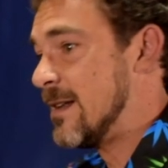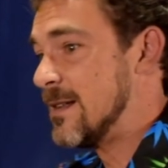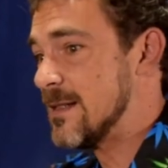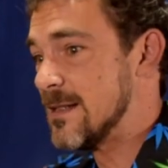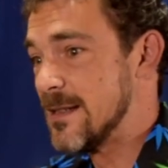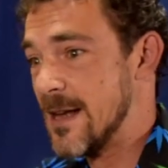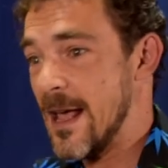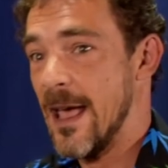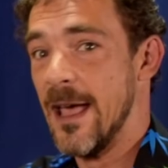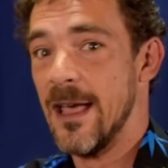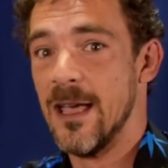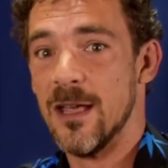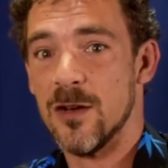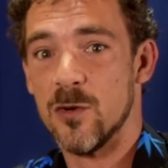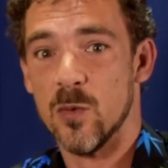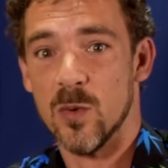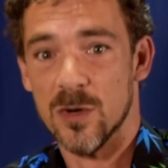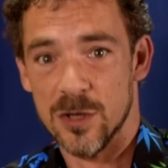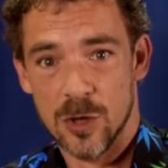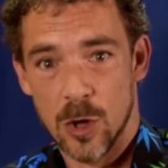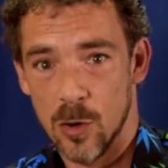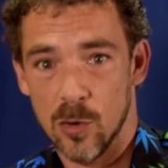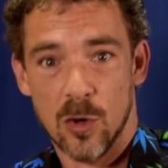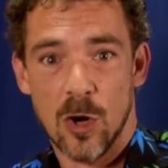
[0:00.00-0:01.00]
Snagit
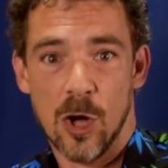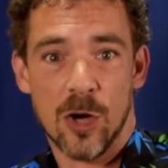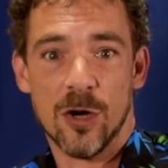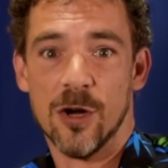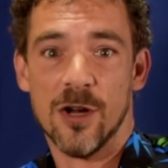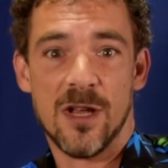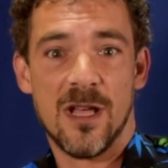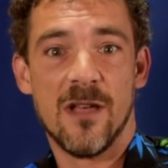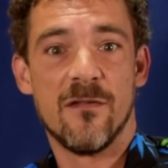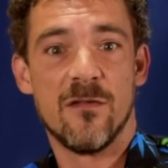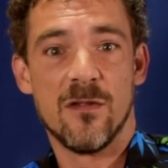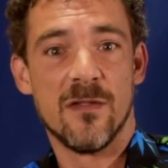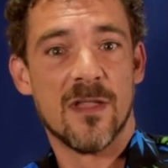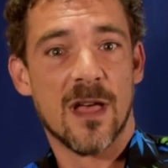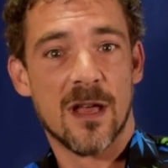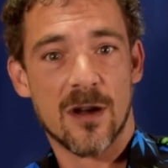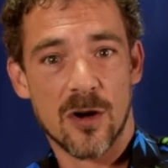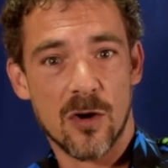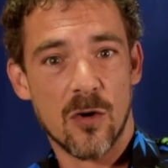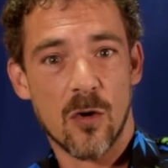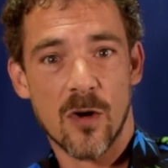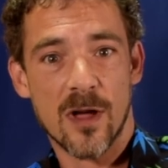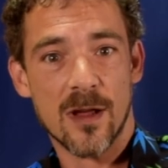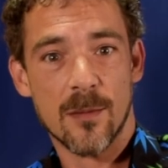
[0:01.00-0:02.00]
will no longer give you that
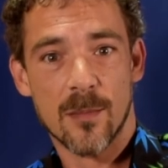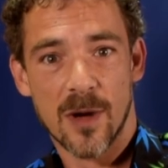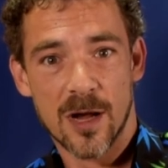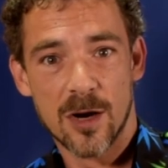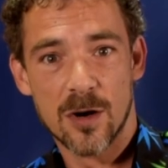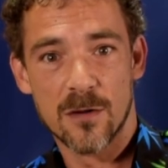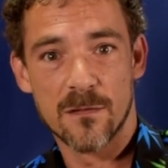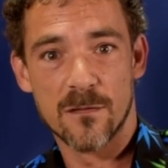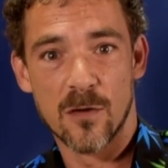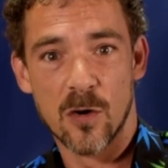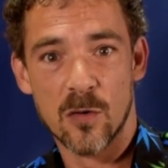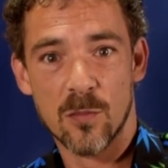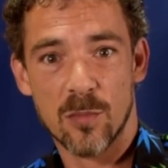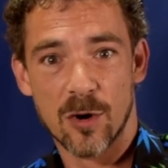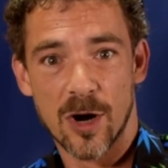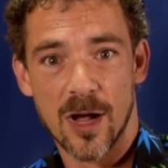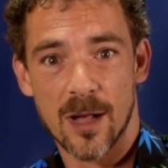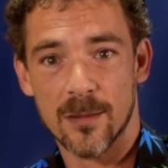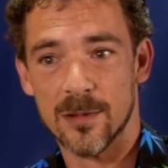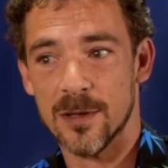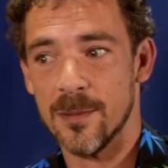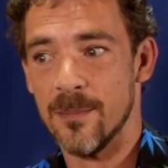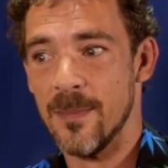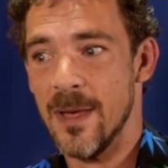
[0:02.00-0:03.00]
annoying microphone
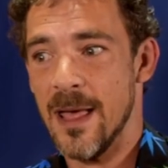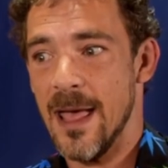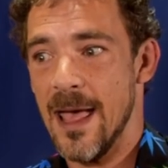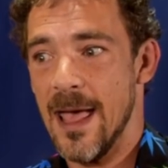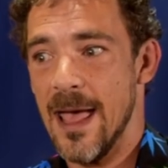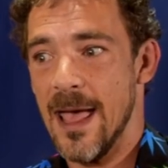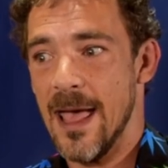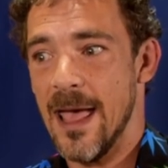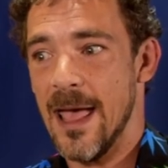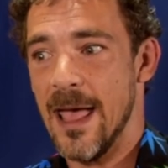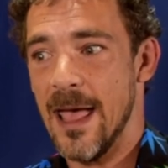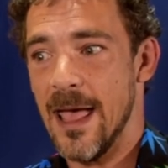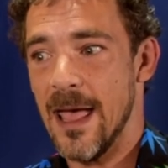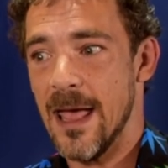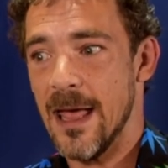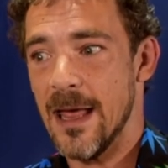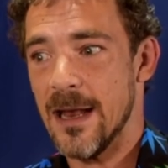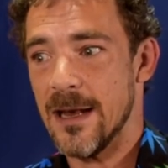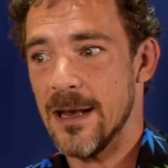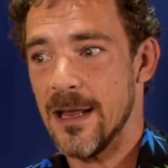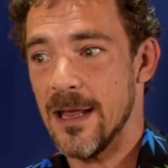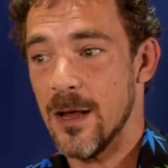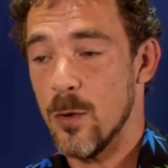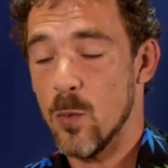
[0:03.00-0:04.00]
problem,
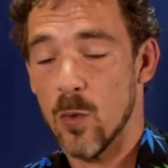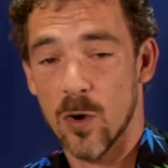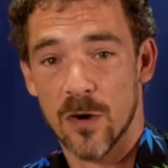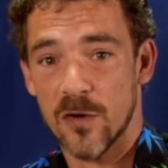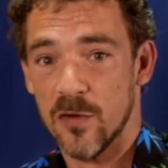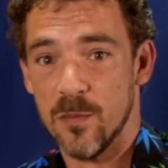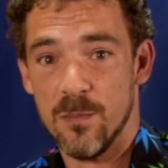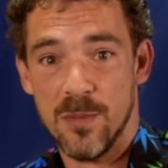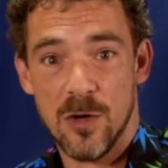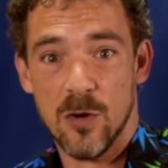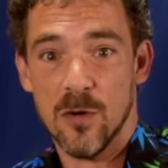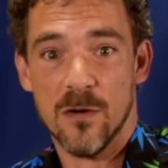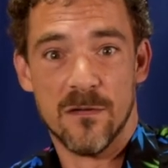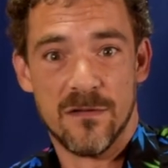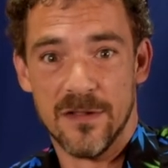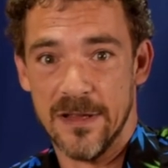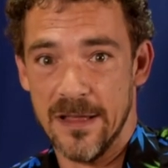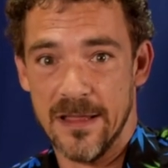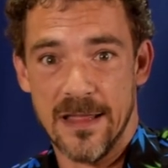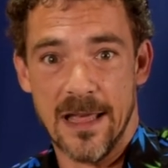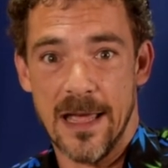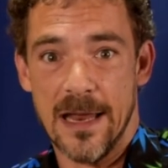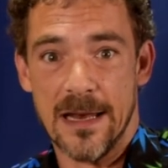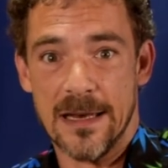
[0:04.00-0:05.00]
and it works
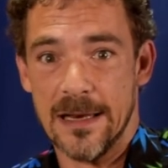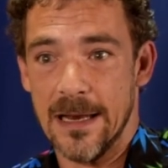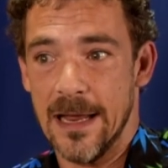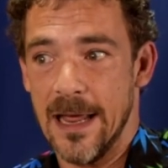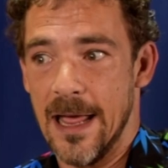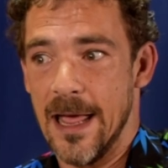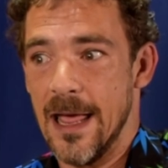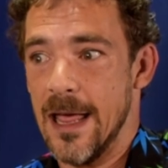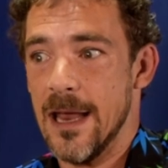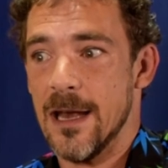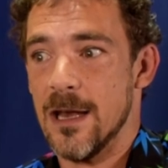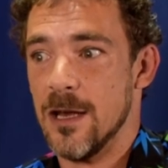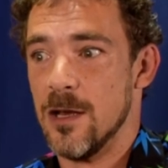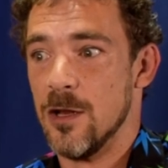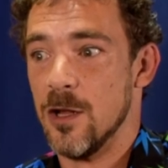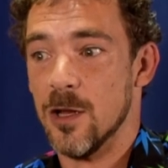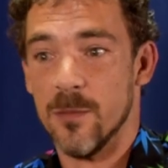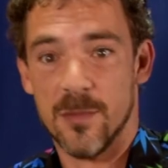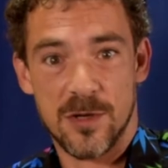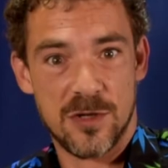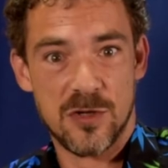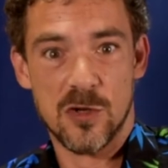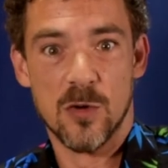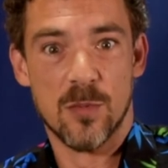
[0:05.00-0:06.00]
beautifully then, and you'll
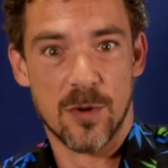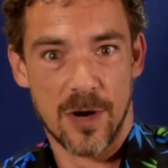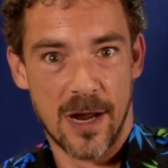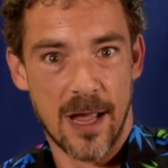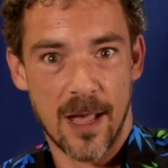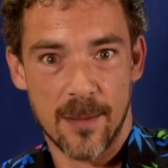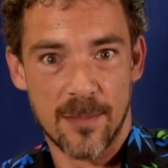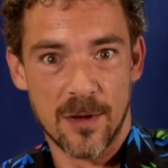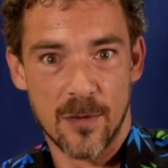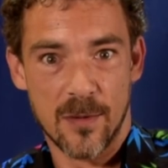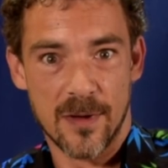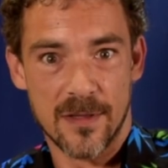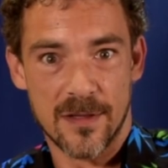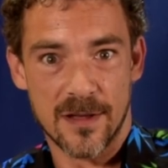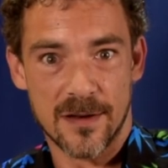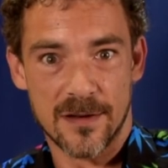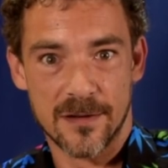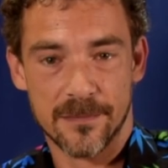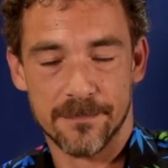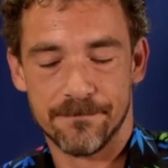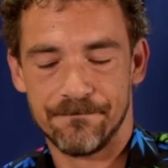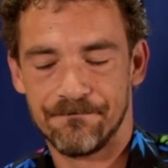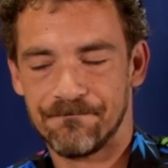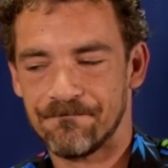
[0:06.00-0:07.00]
be super happy with it.